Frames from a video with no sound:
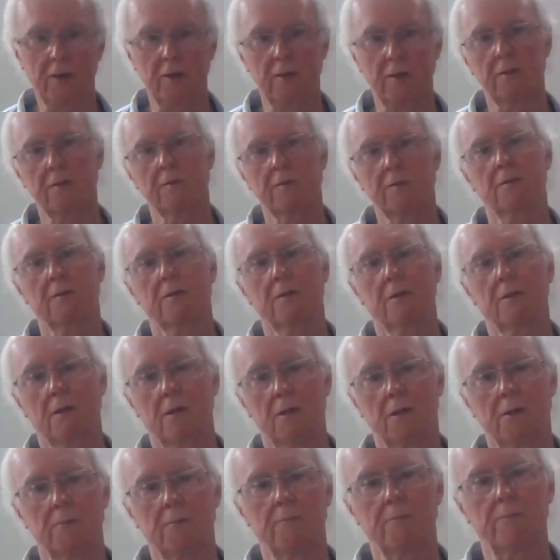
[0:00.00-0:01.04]
Fire
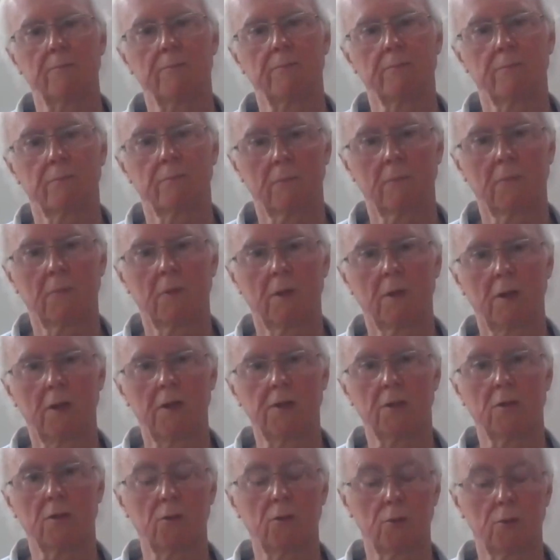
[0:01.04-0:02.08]

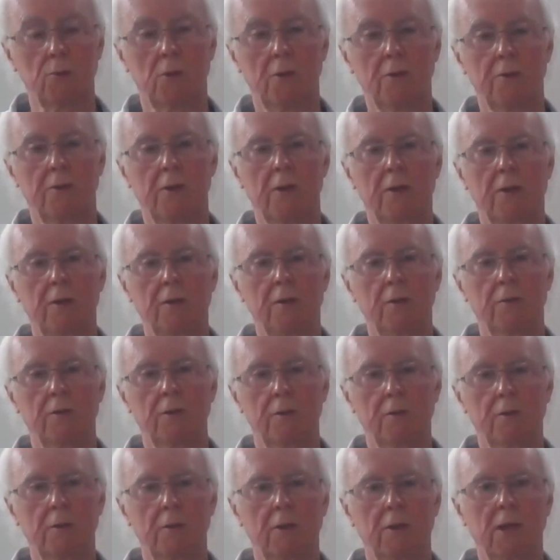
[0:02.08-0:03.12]
is a good one that
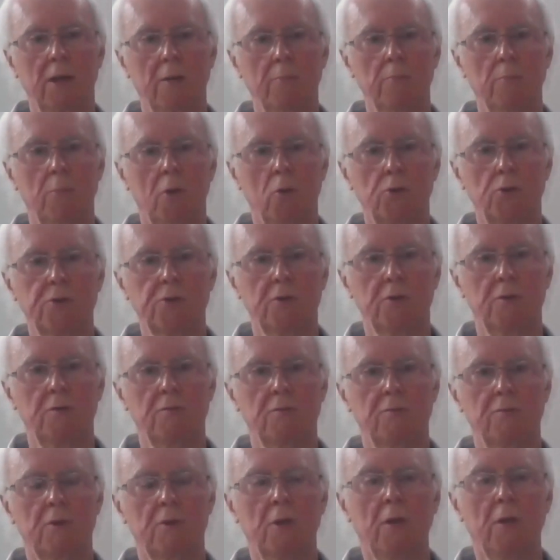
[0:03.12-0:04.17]
you can get most
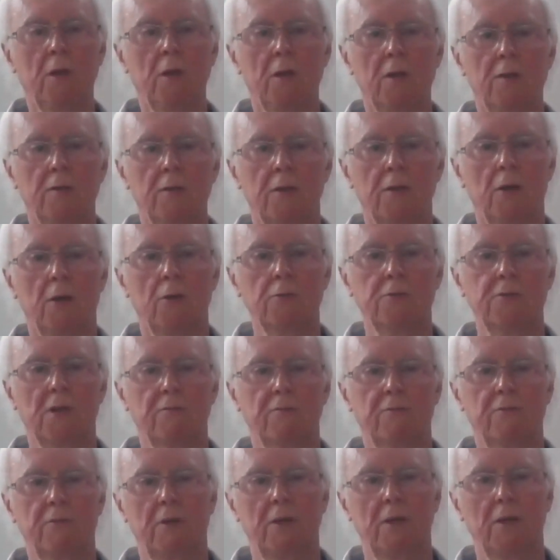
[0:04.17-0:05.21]
of. They don't
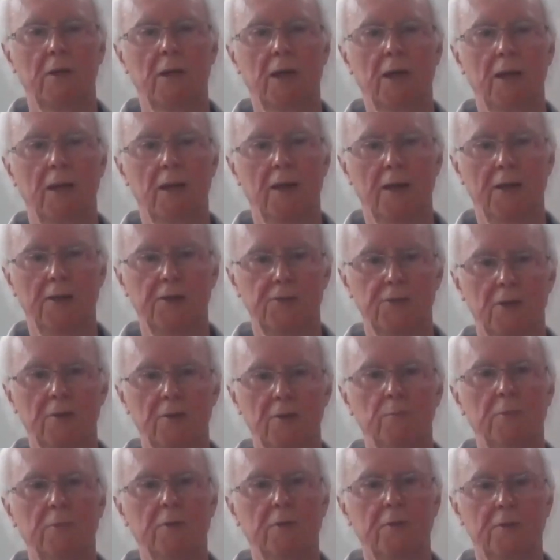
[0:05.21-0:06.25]
have the ley lines
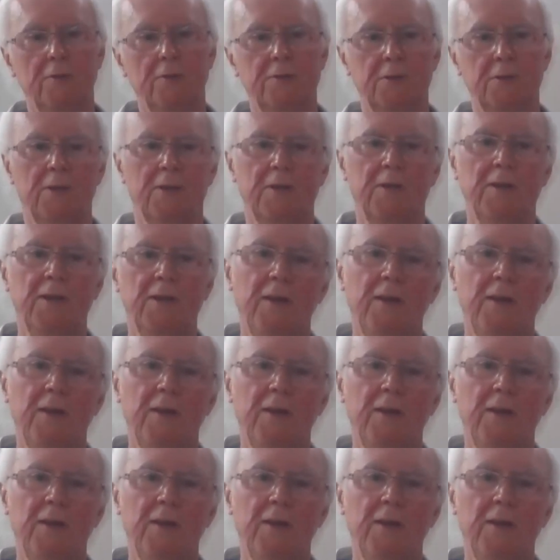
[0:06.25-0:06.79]
on, but